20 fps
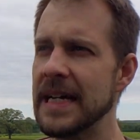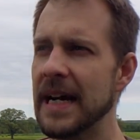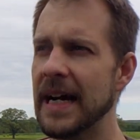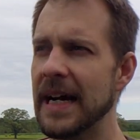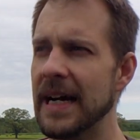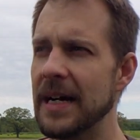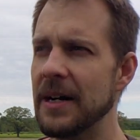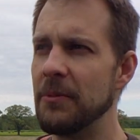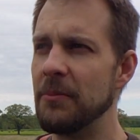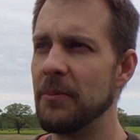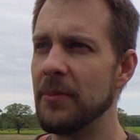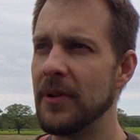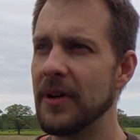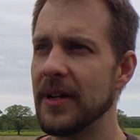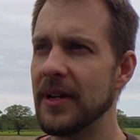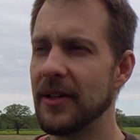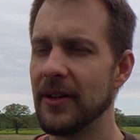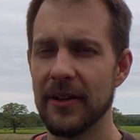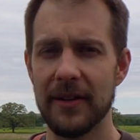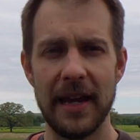Um,
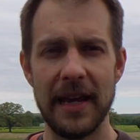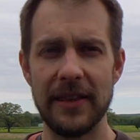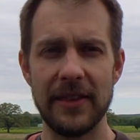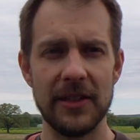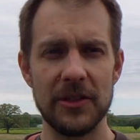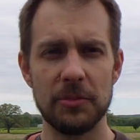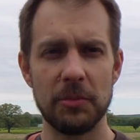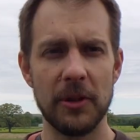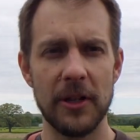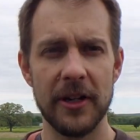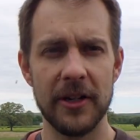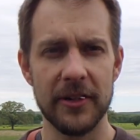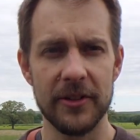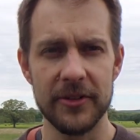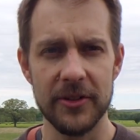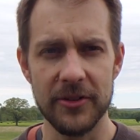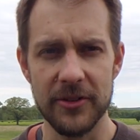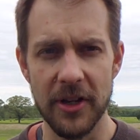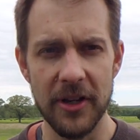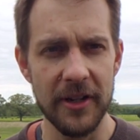atheist
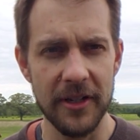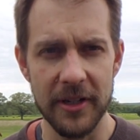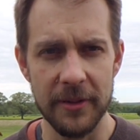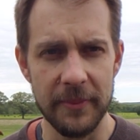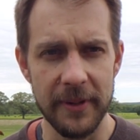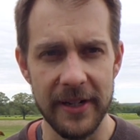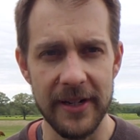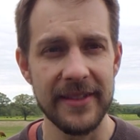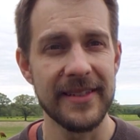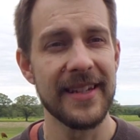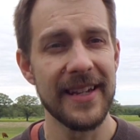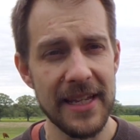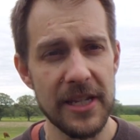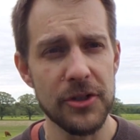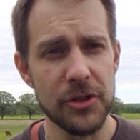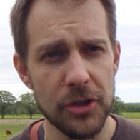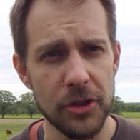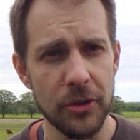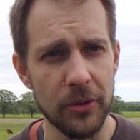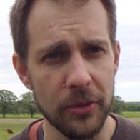bloggers are talking about it. It's an
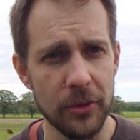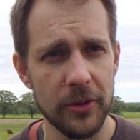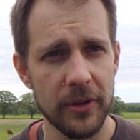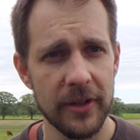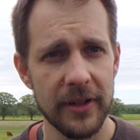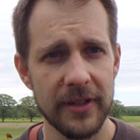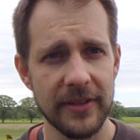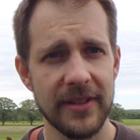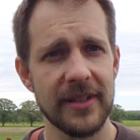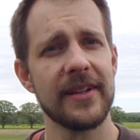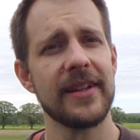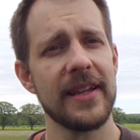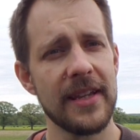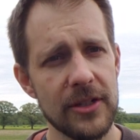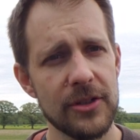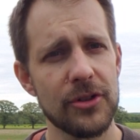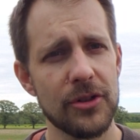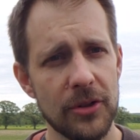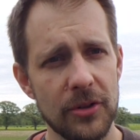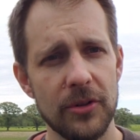issue. It's an
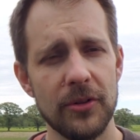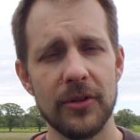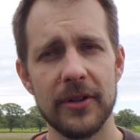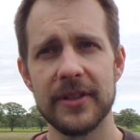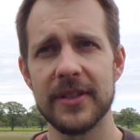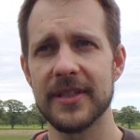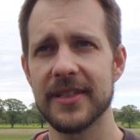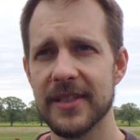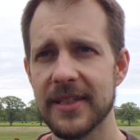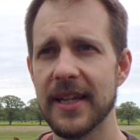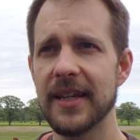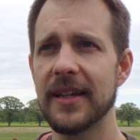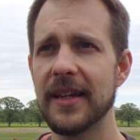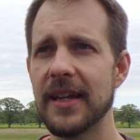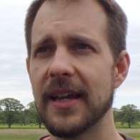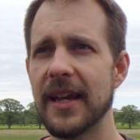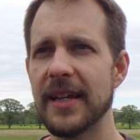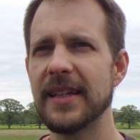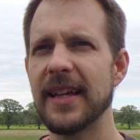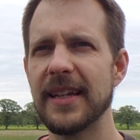issue. It's a
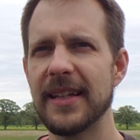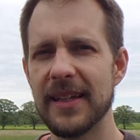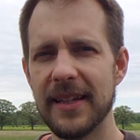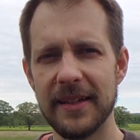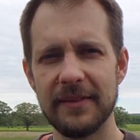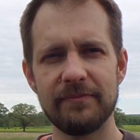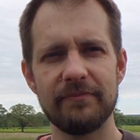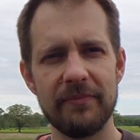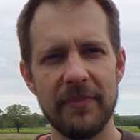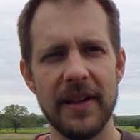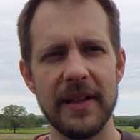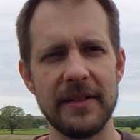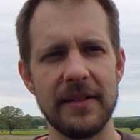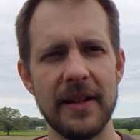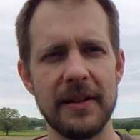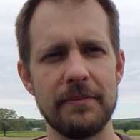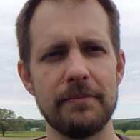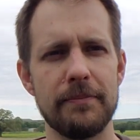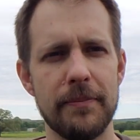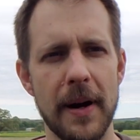it it it it,
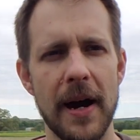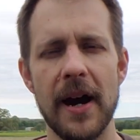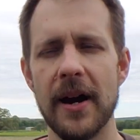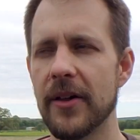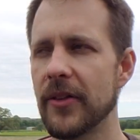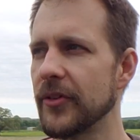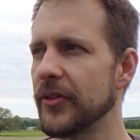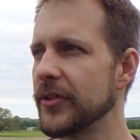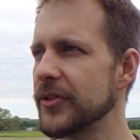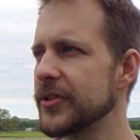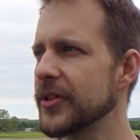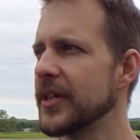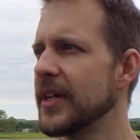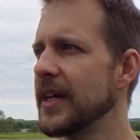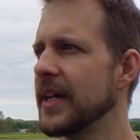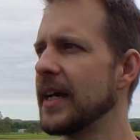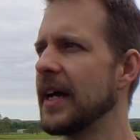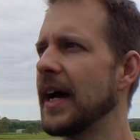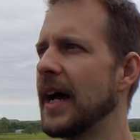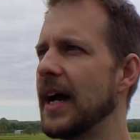it bothers
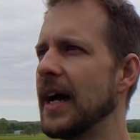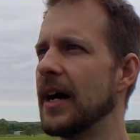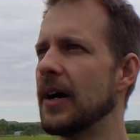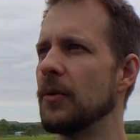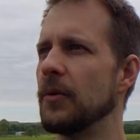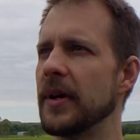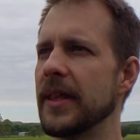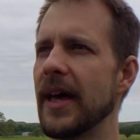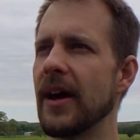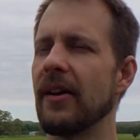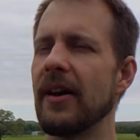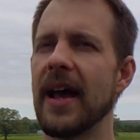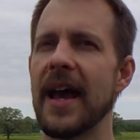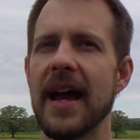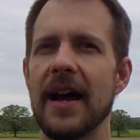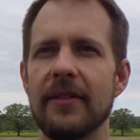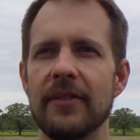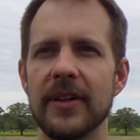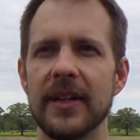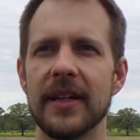uh, without
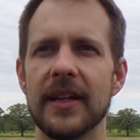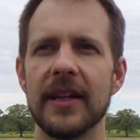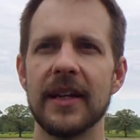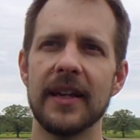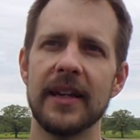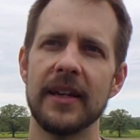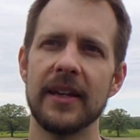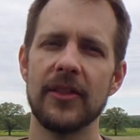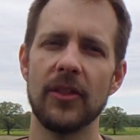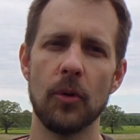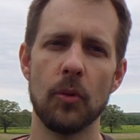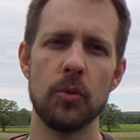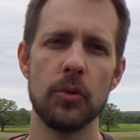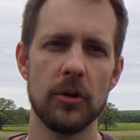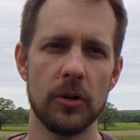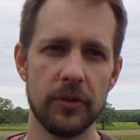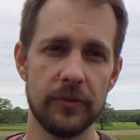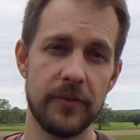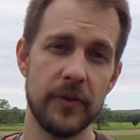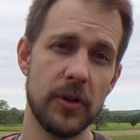having the
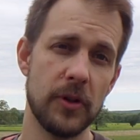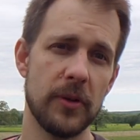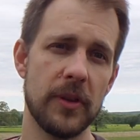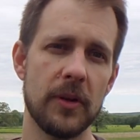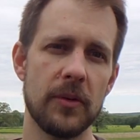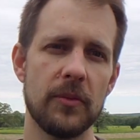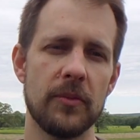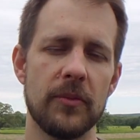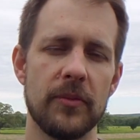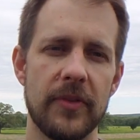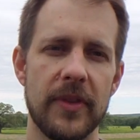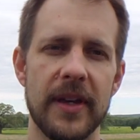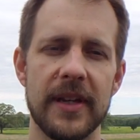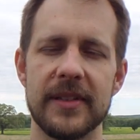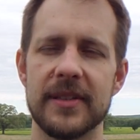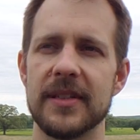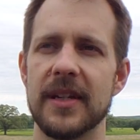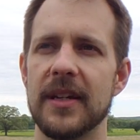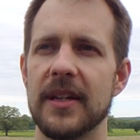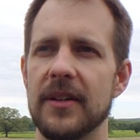worldview that
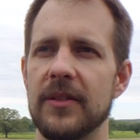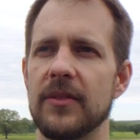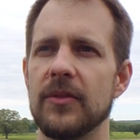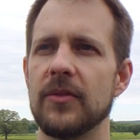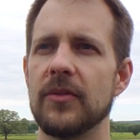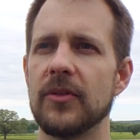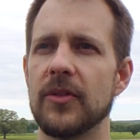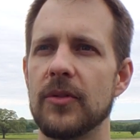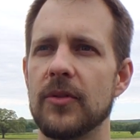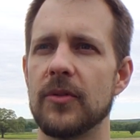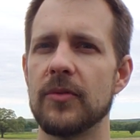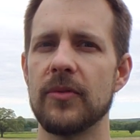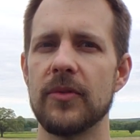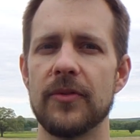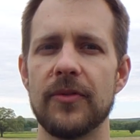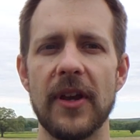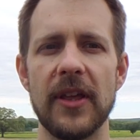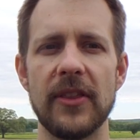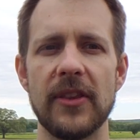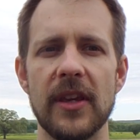that uh,
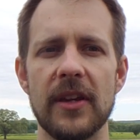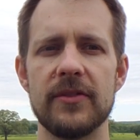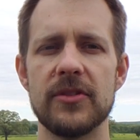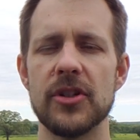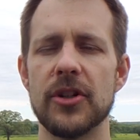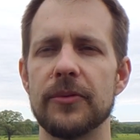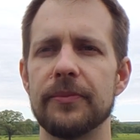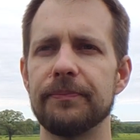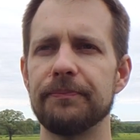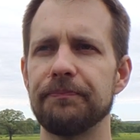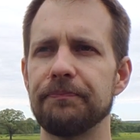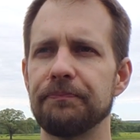faith gives you.